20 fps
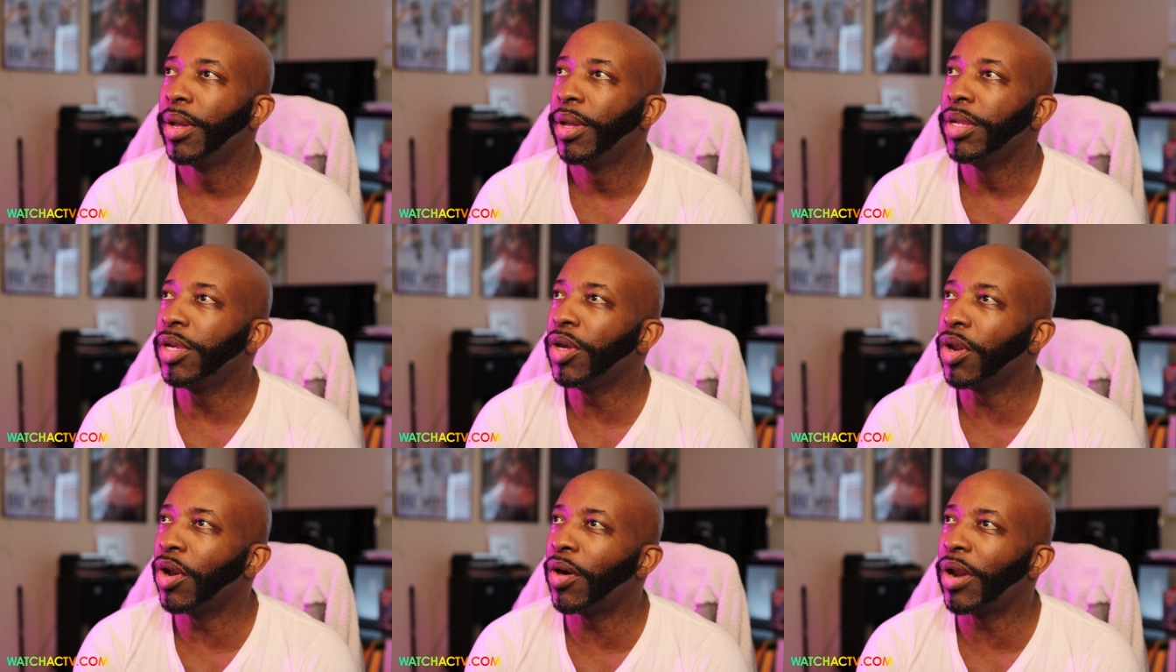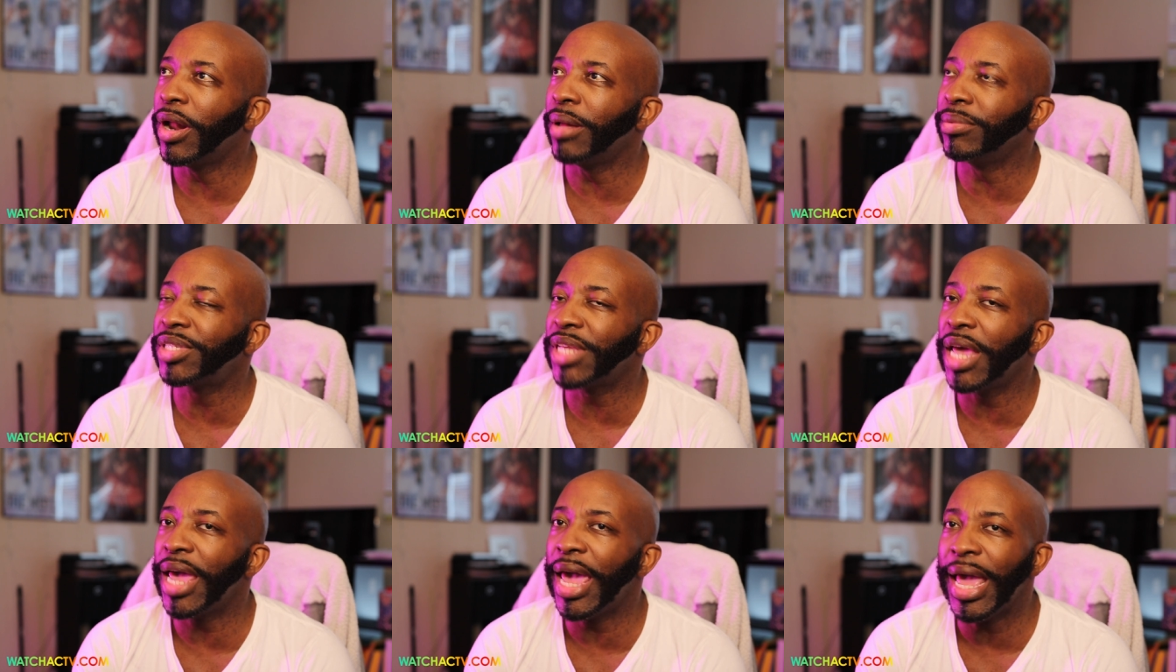You know what
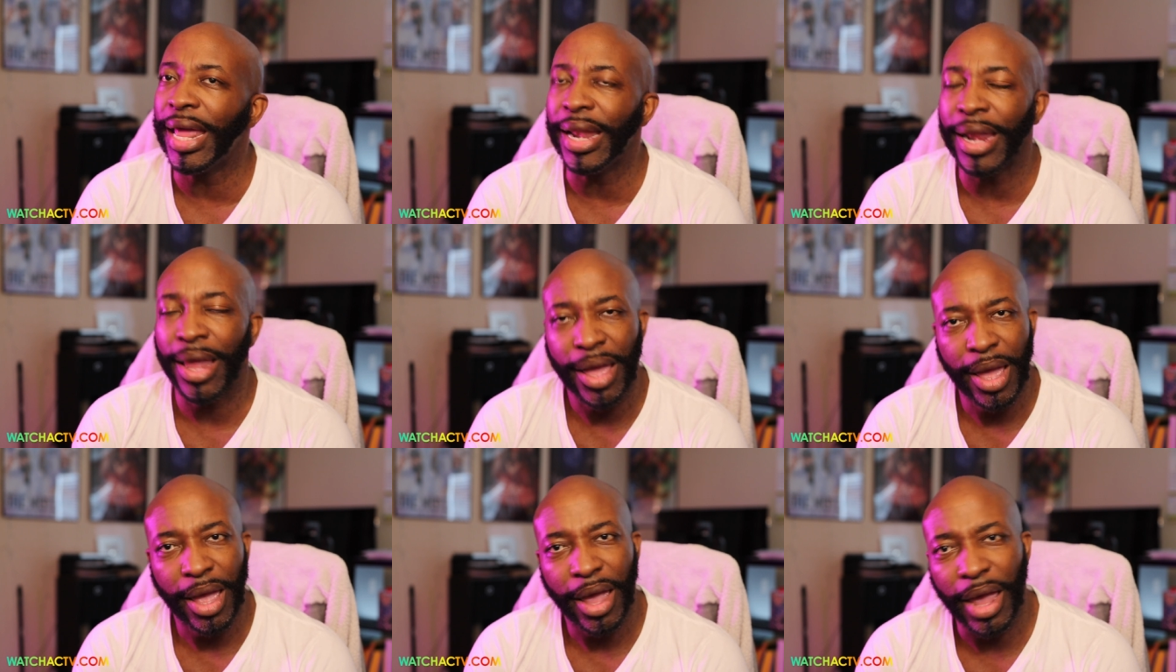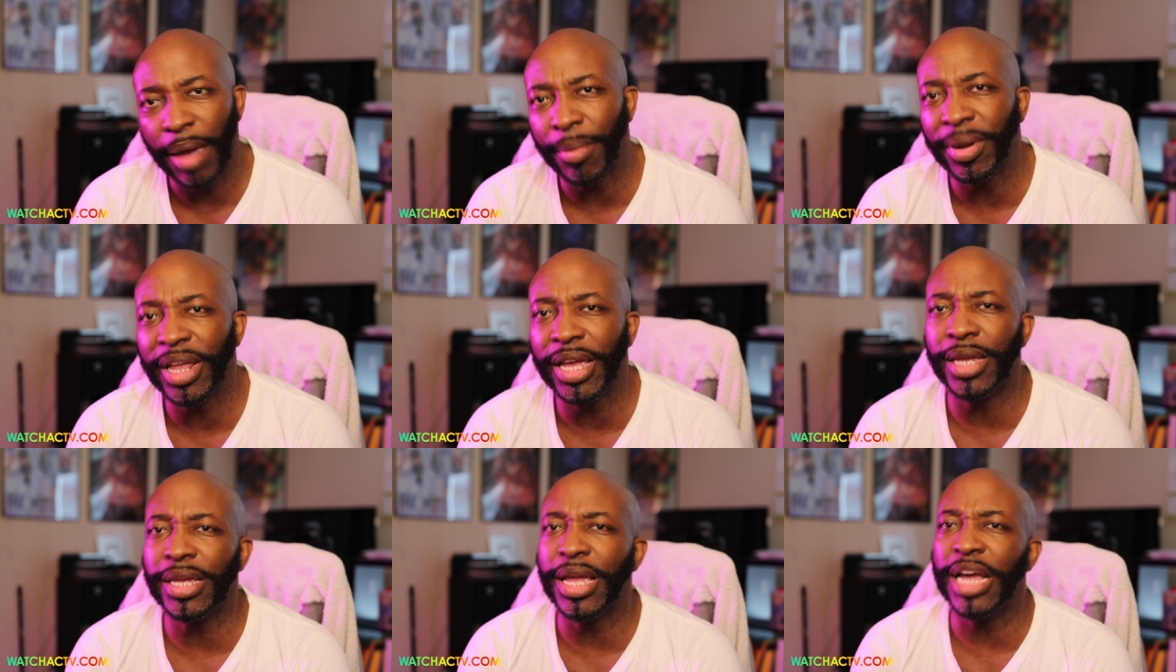I'm saying?
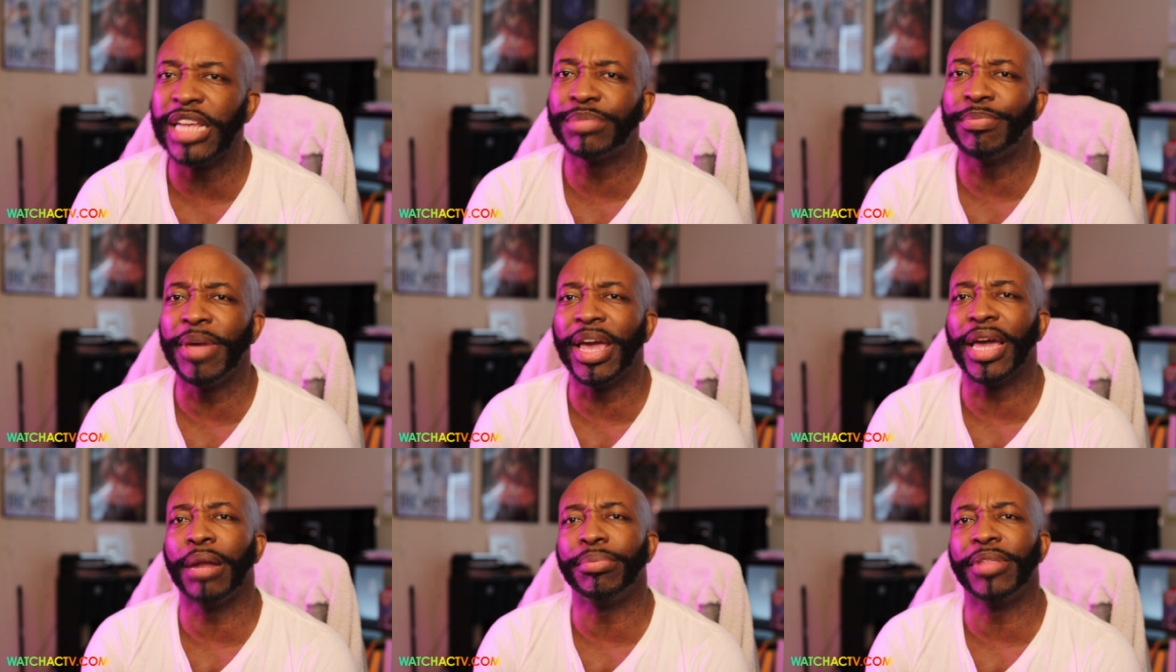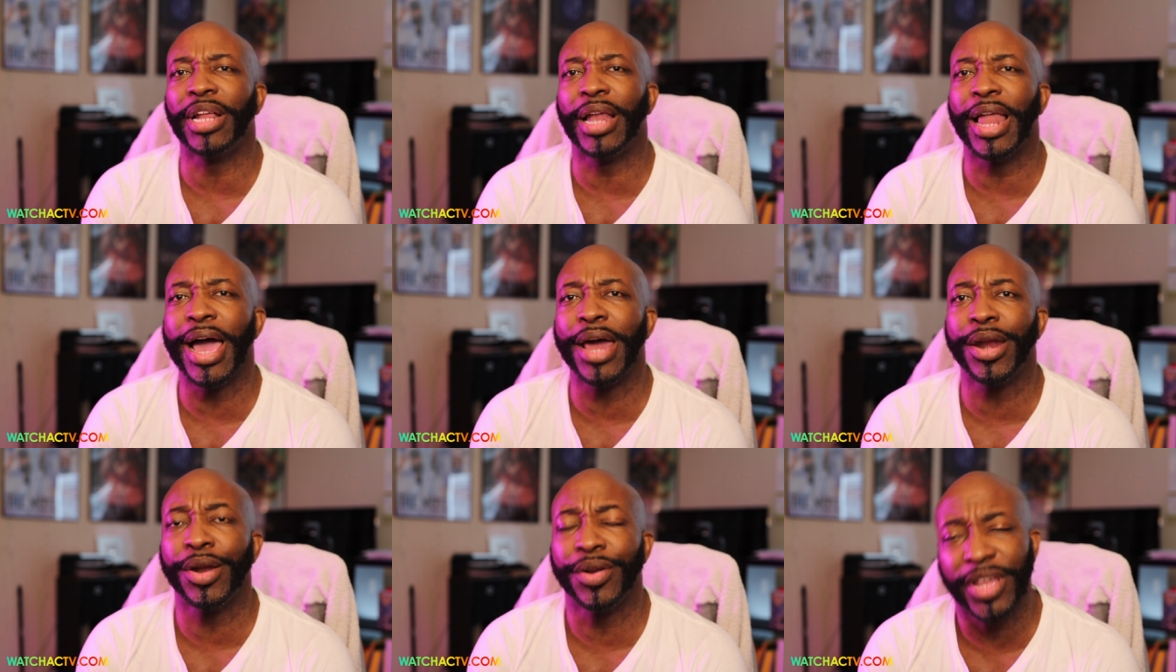Emily and Yes making up the
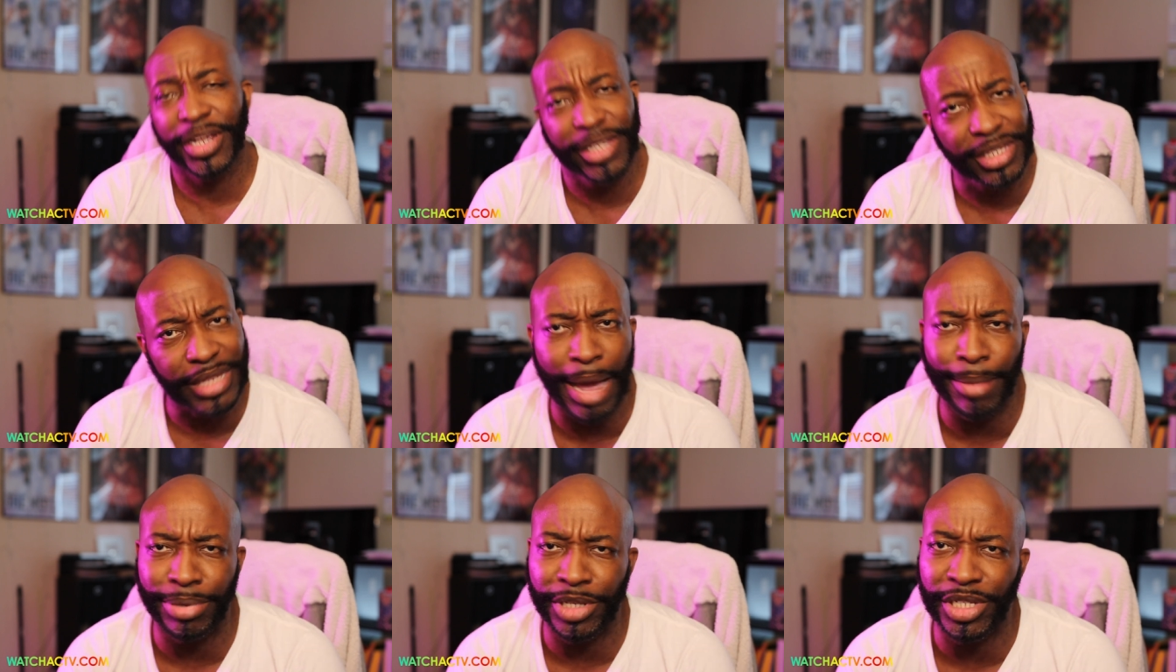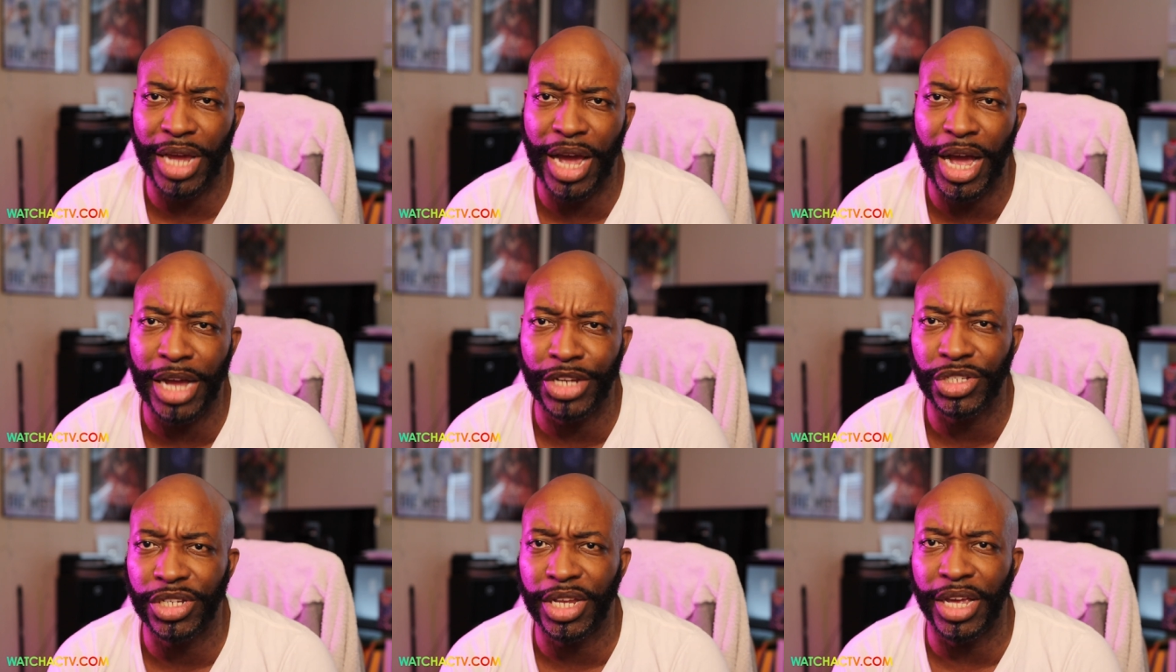ladder. They
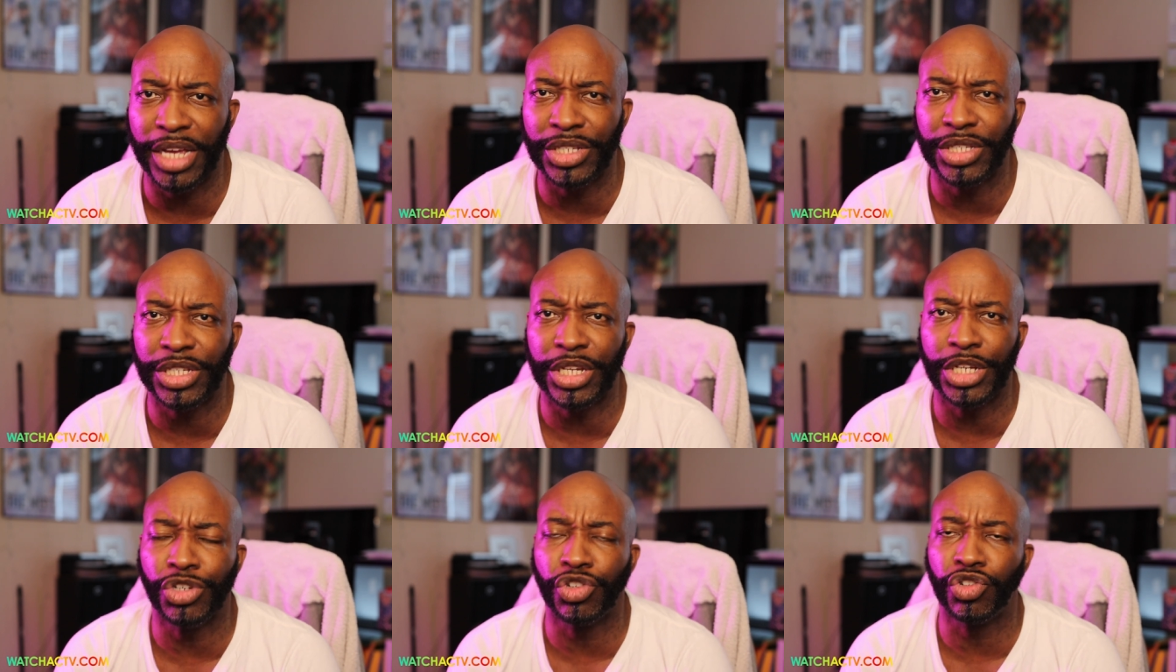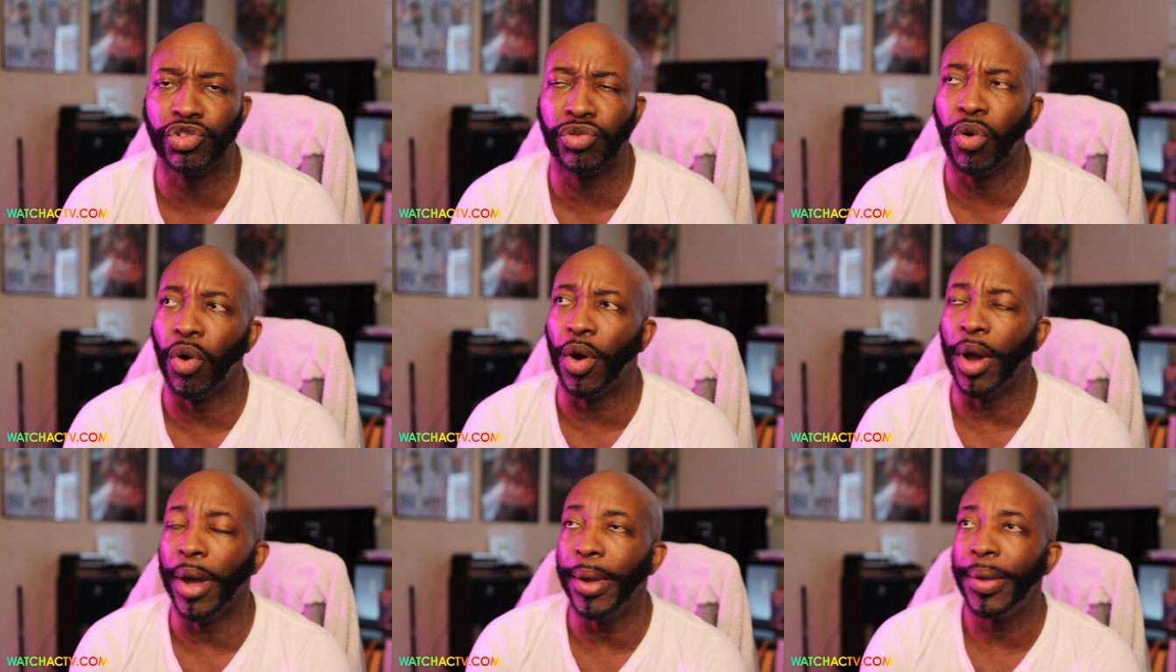sabotage Casey and
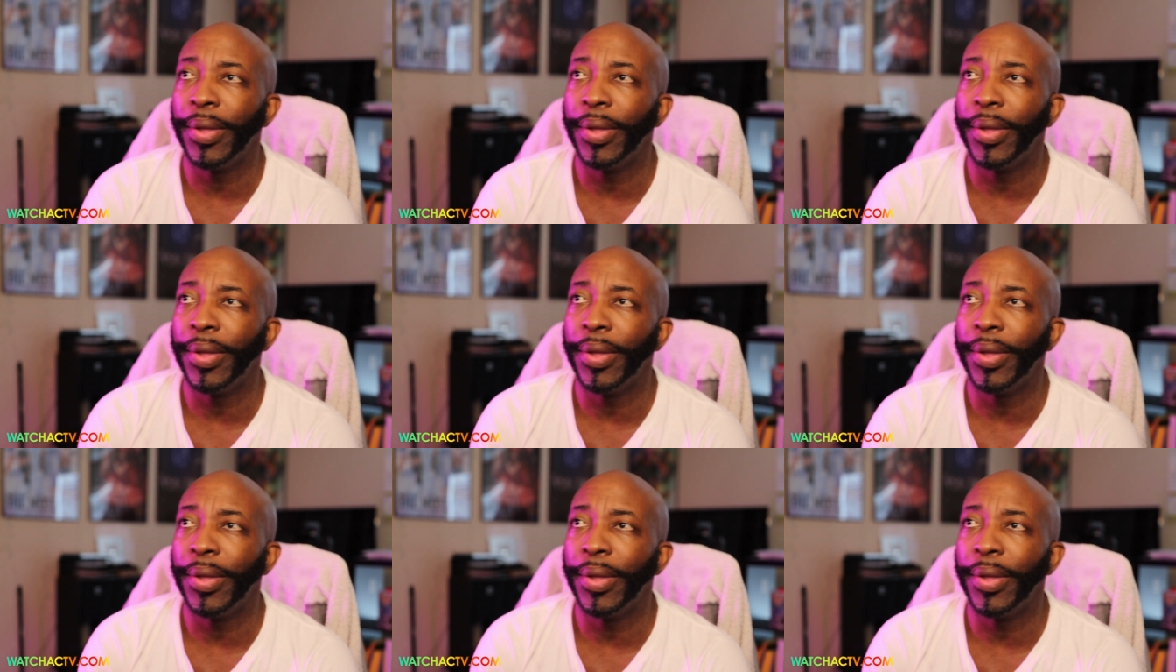Troy.